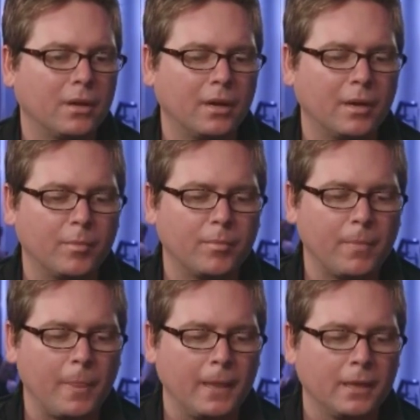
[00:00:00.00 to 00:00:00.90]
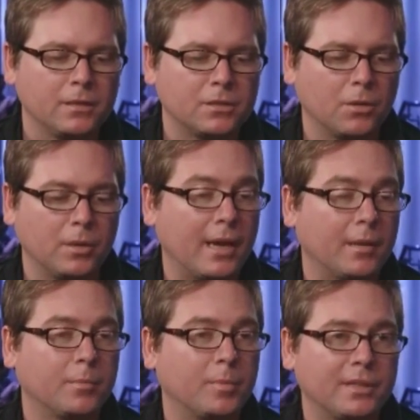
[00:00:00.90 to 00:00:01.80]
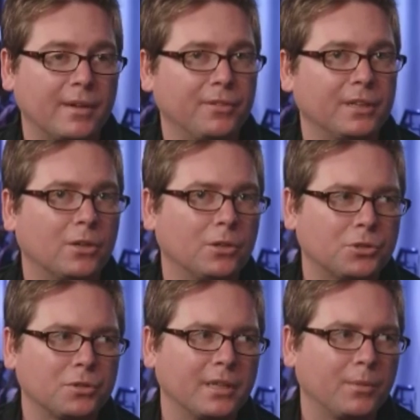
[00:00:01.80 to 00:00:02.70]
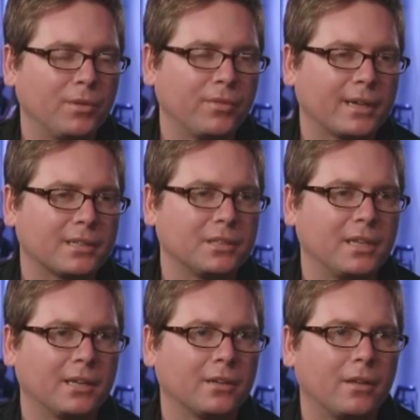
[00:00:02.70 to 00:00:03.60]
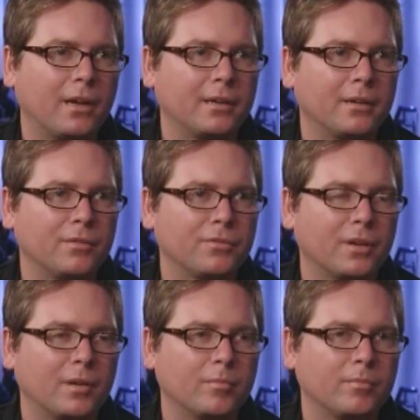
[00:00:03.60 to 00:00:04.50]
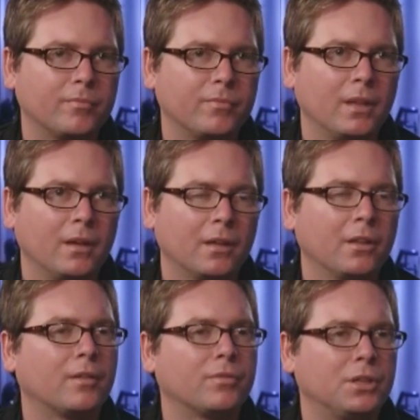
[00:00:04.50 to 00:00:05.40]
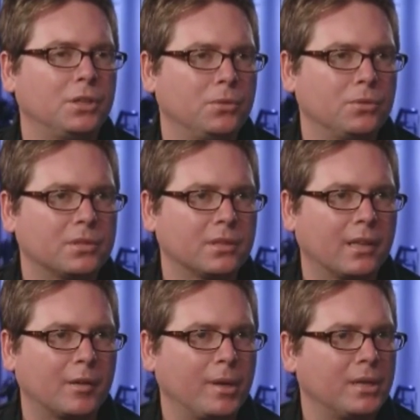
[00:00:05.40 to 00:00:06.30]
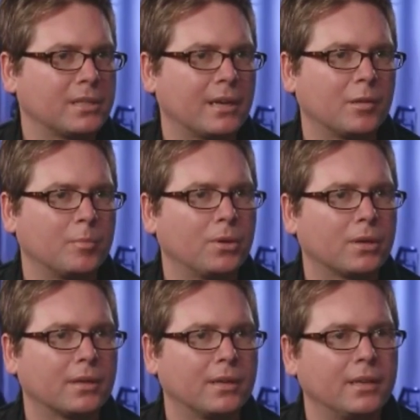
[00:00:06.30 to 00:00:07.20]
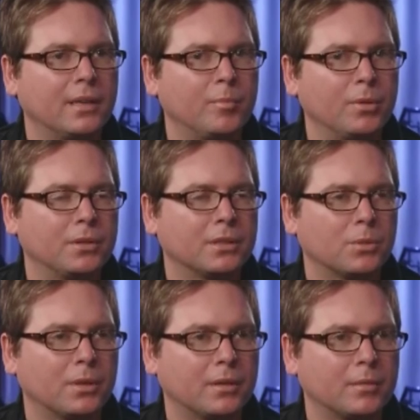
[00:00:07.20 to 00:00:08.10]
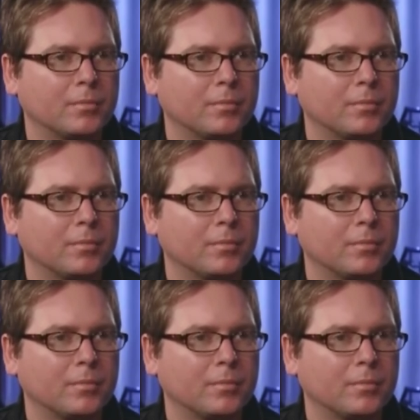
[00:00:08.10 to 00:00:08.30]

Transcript: Um, so yeah, but definitely culturally, we've actually taken a lot of um, a lot of cues and a lot of pages out of their book in, in building Twitter.